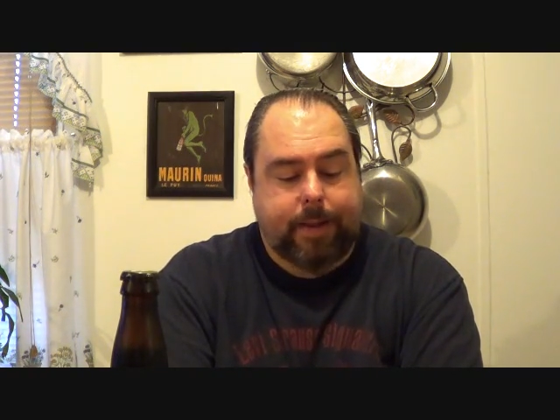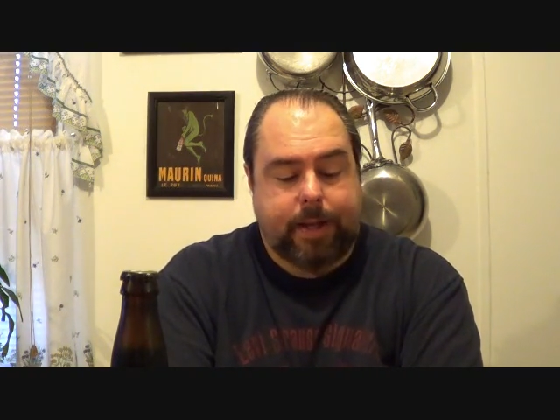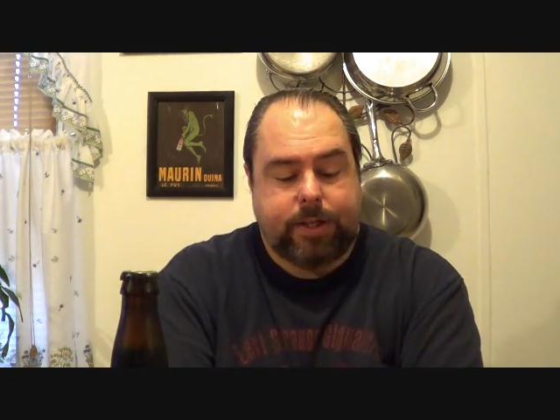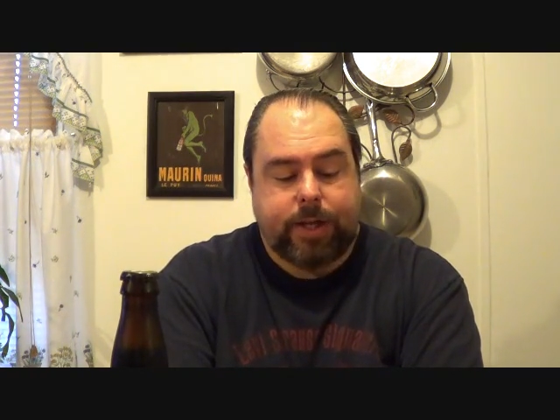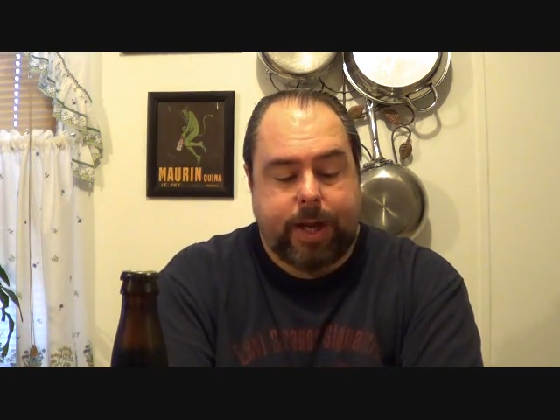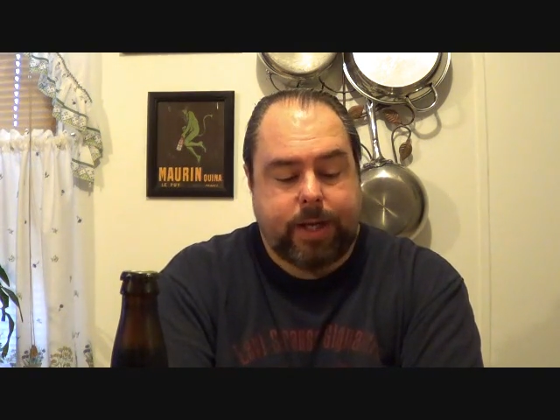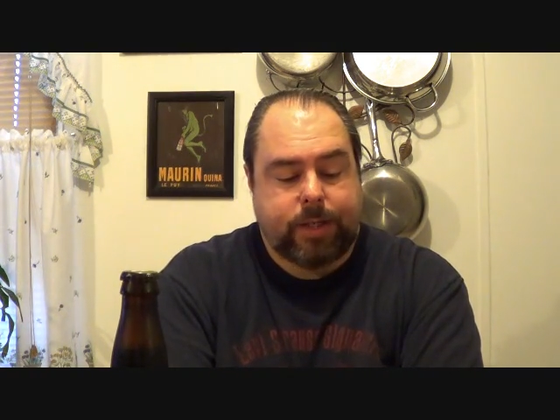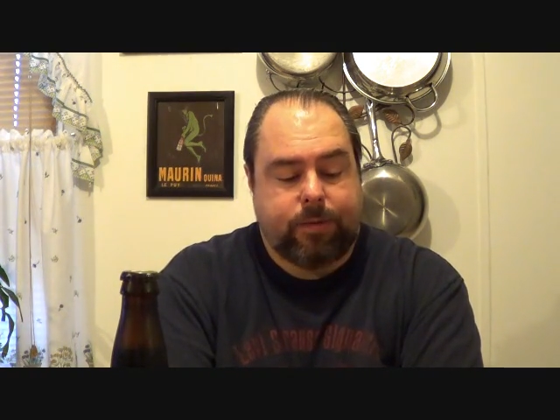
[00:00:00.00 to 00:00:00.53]
They
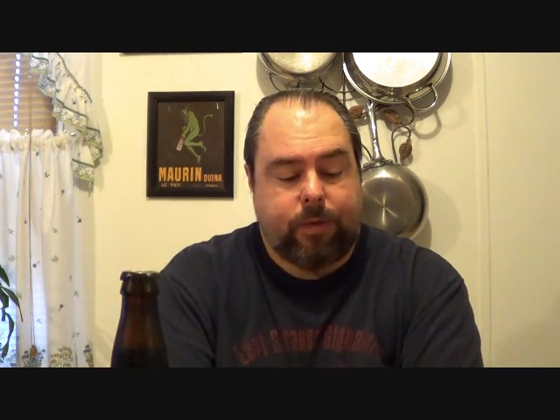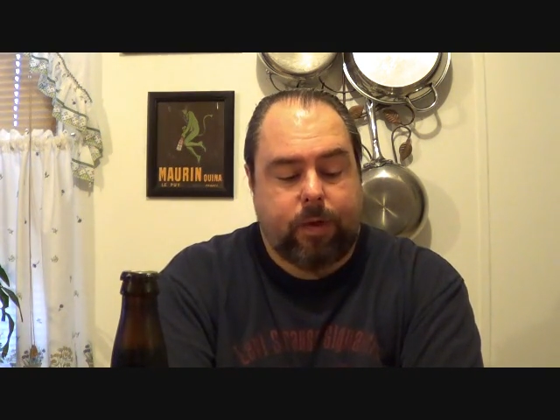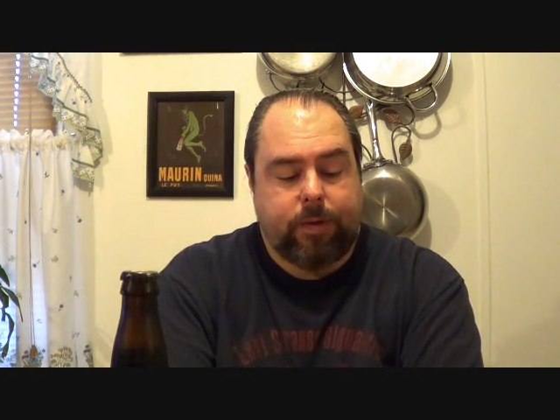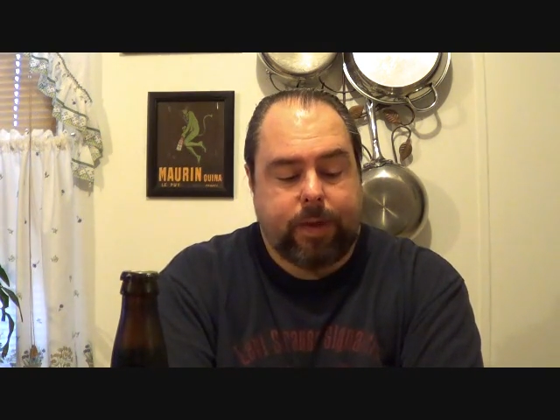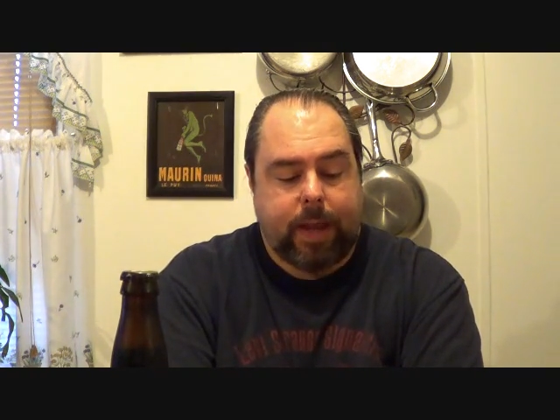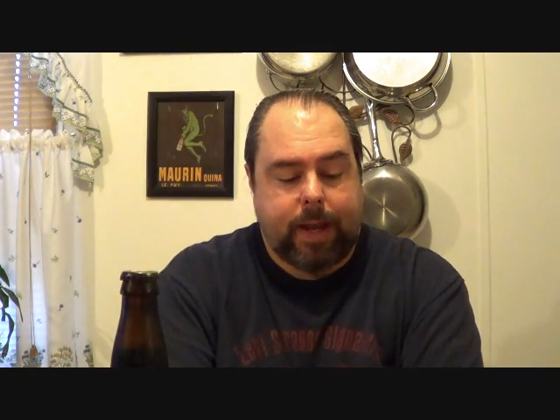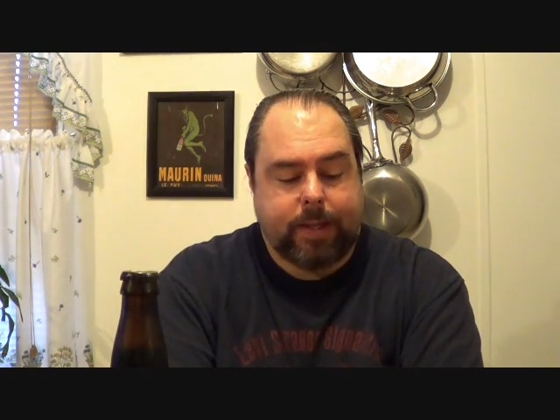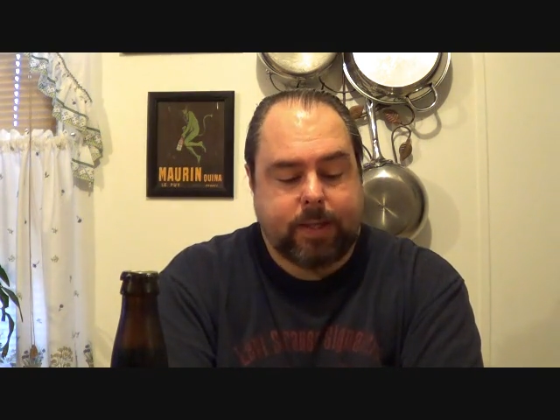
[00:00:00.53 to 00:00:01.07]
changed a few
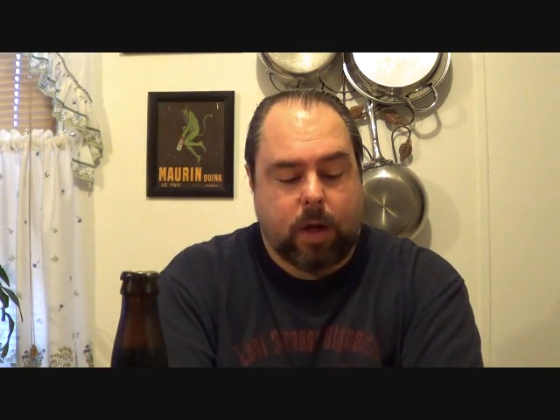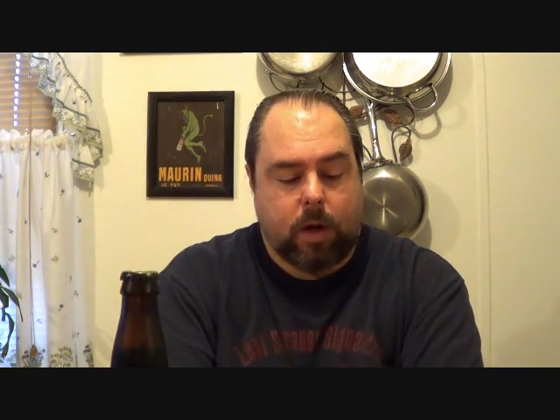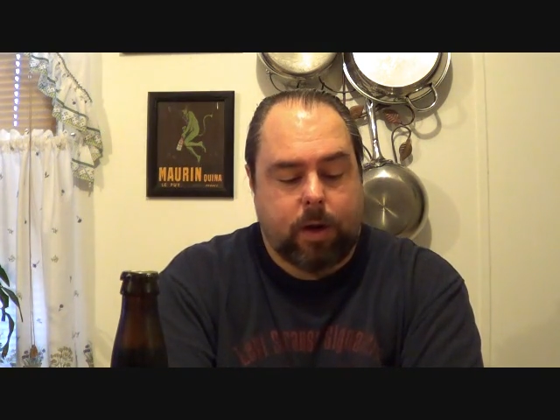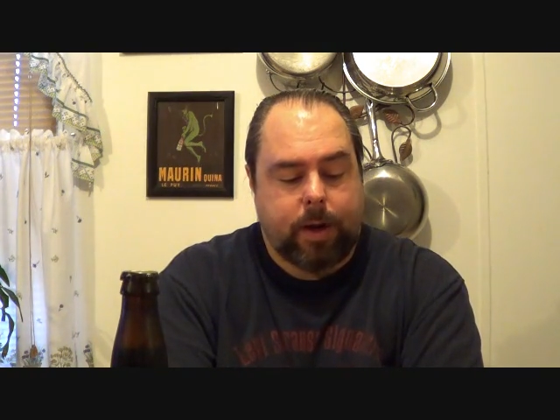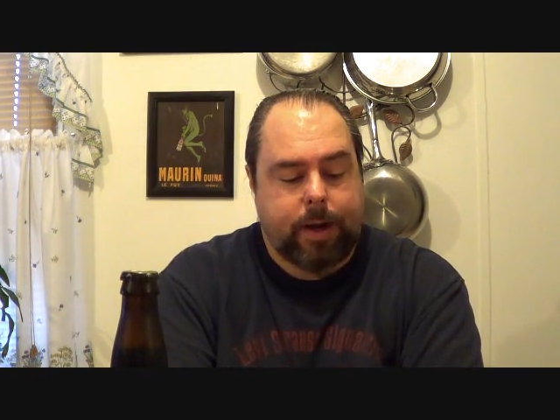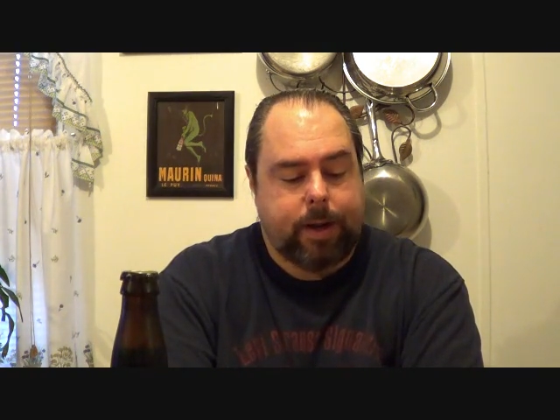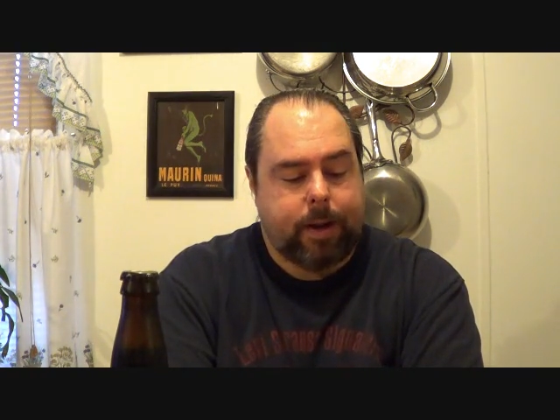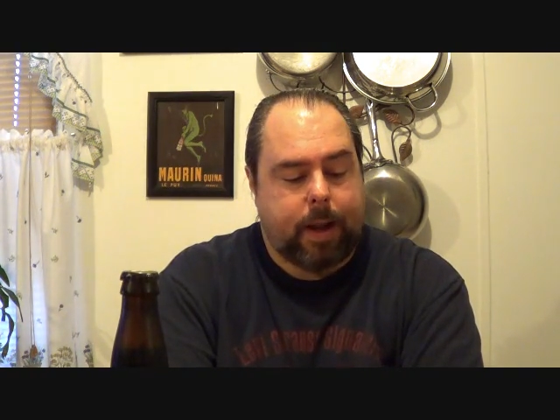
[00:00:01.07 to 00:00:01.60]
things
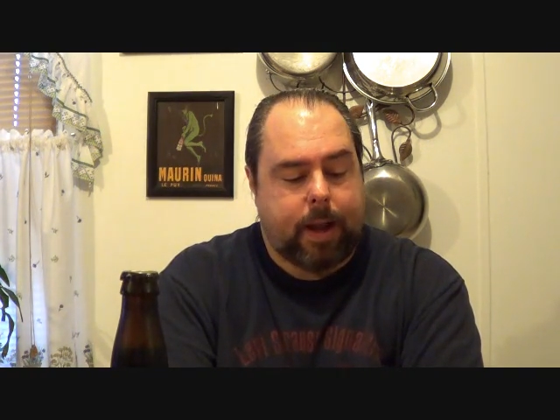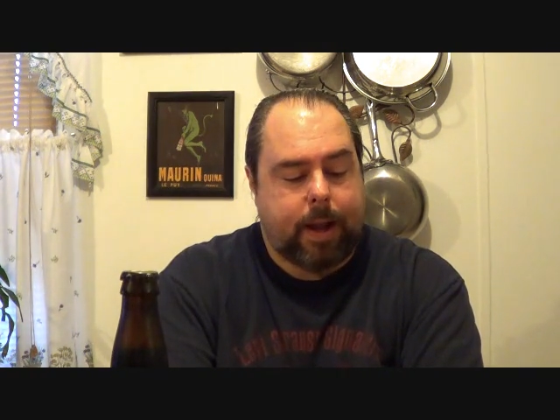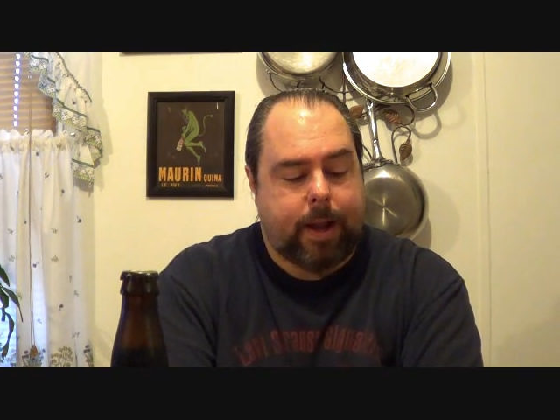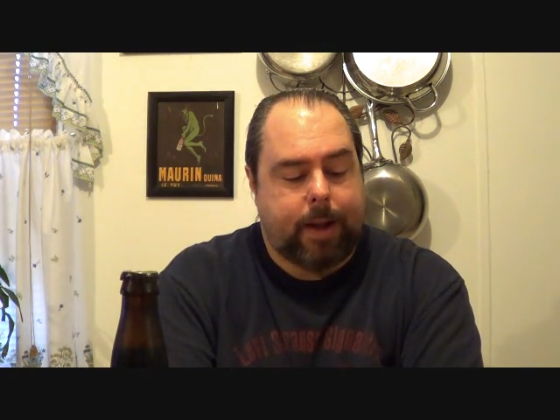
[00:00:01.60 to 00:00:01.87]
on it.